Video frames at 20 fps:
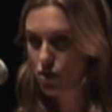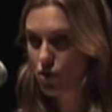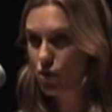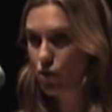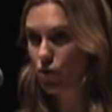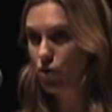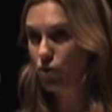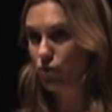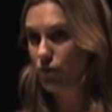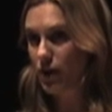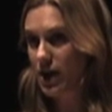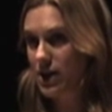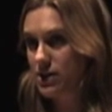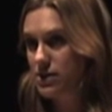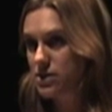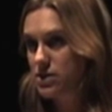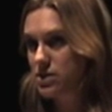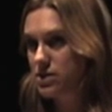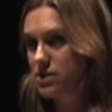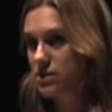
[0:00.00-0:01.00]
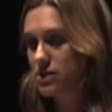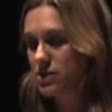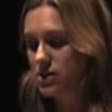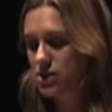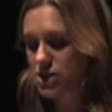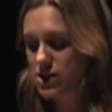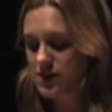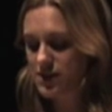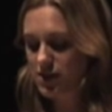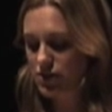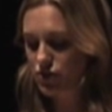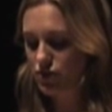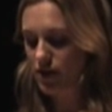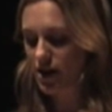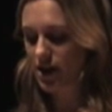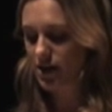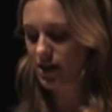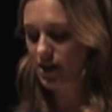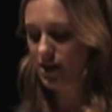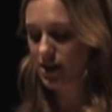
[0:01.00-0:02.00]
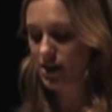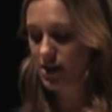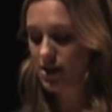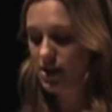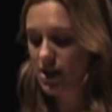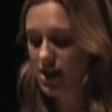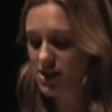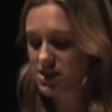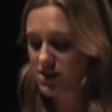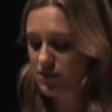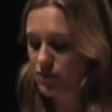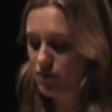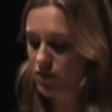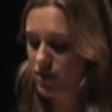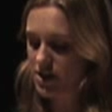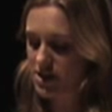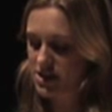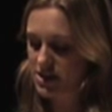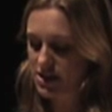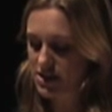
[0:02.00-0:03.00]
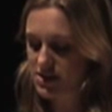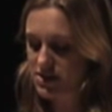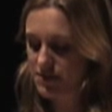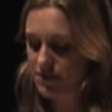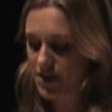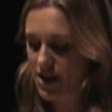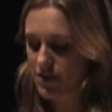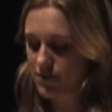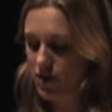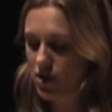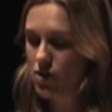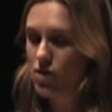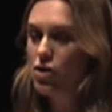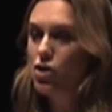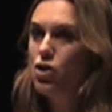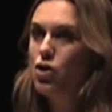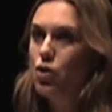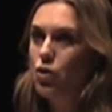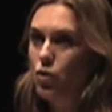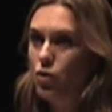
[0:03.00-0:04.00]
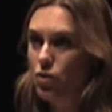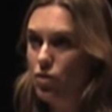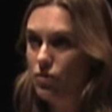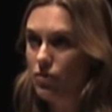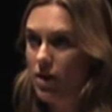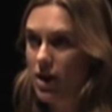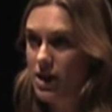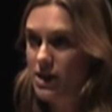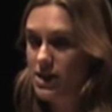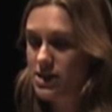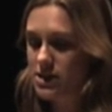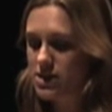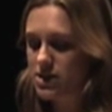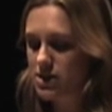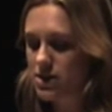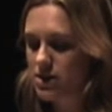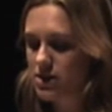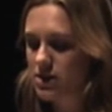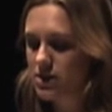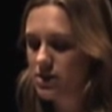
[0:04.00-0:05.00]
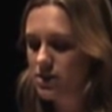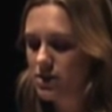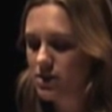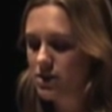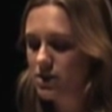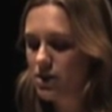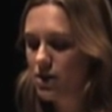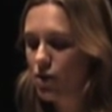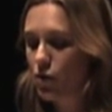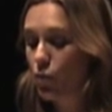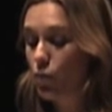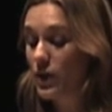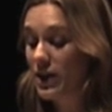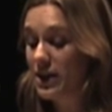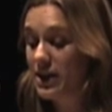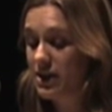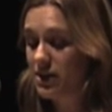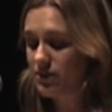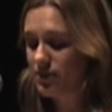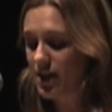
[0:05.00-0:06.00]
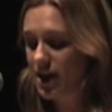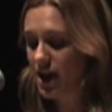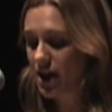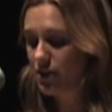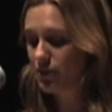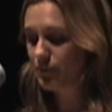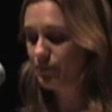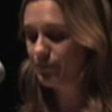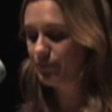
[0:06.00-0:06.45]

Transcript: "All right," she said grandly, as if granting us a favour. "All right. We'll leave now."